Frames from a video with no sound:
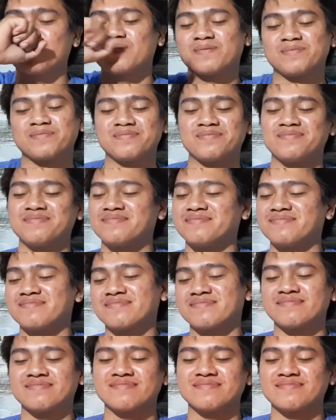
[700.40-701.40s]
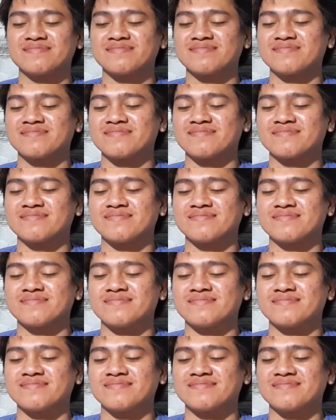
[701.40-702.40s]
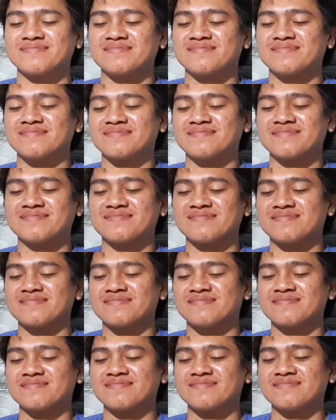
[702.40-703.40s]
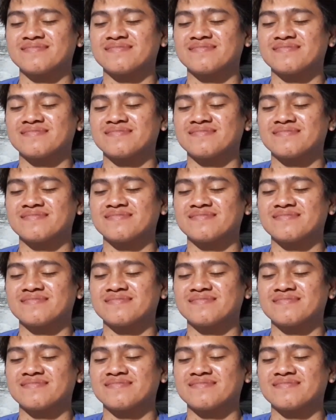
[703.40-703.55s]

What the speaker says: (silent)